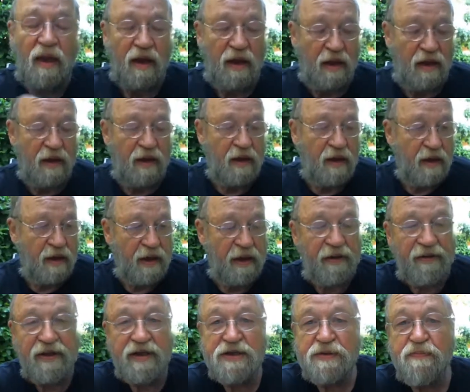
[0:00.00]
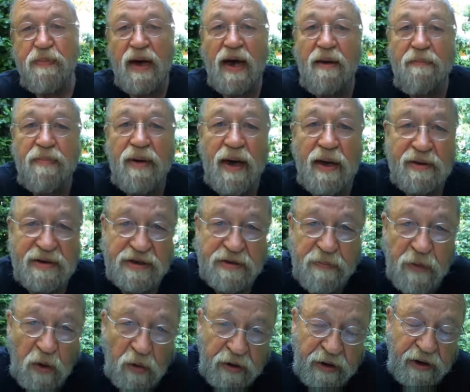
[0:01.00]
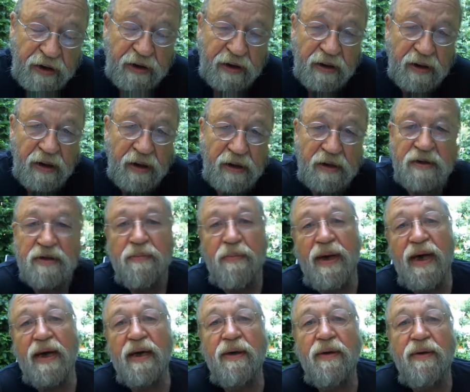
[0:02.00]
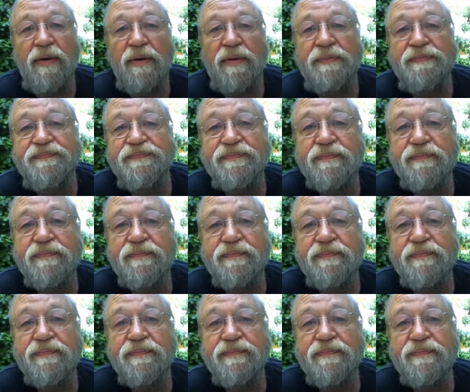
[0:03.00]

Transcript: In this pipe, I'm smoking a tobacco